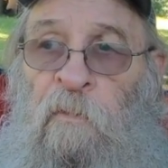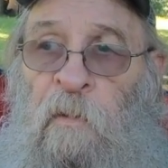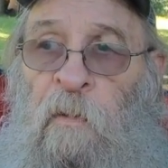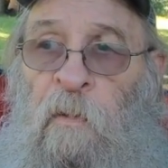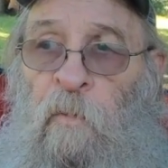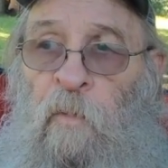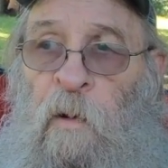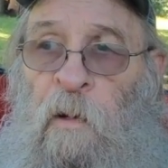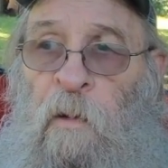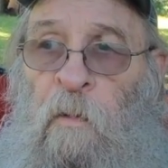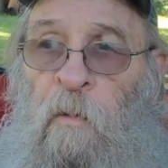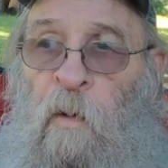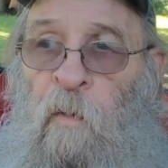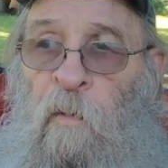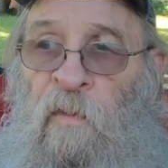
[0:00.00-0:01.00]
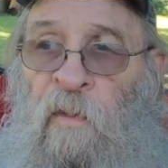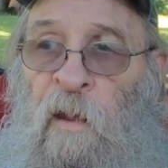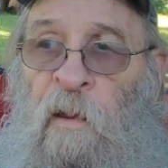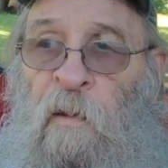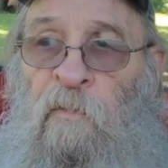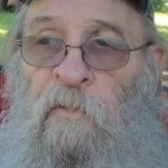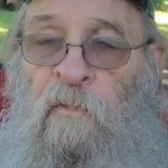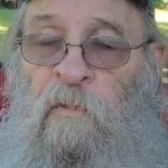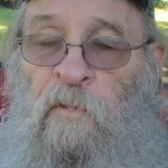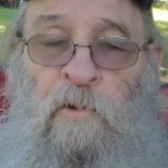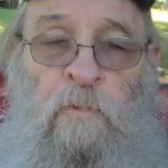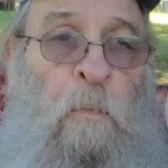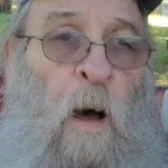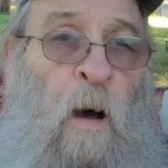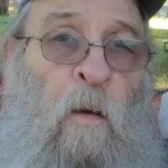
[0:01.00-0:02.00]
good way to grow things in a
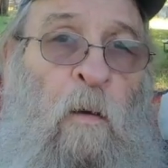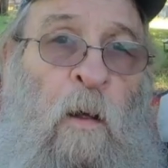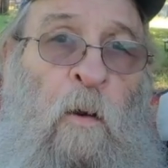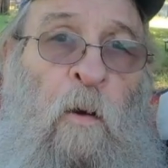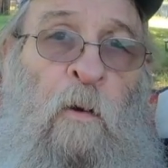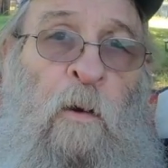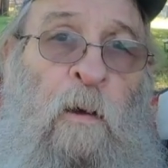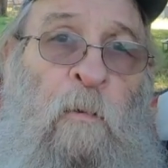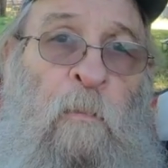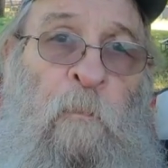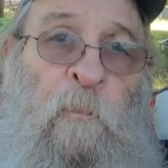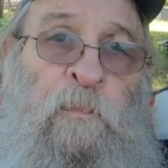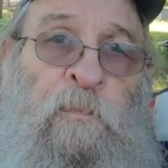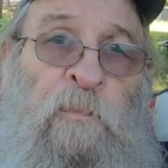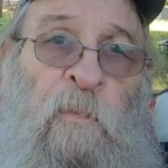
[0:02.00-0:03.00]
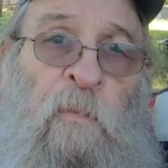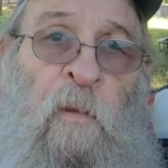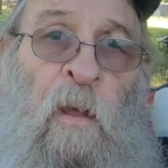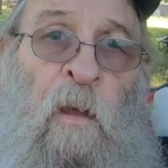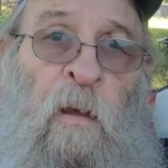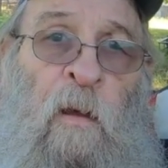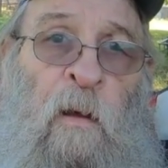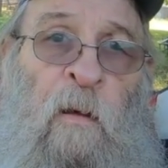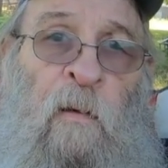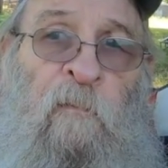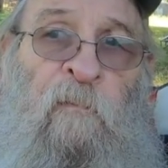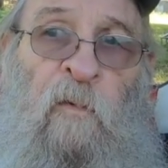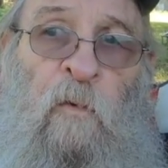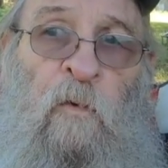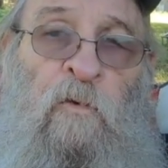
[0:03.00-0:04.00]
small area for a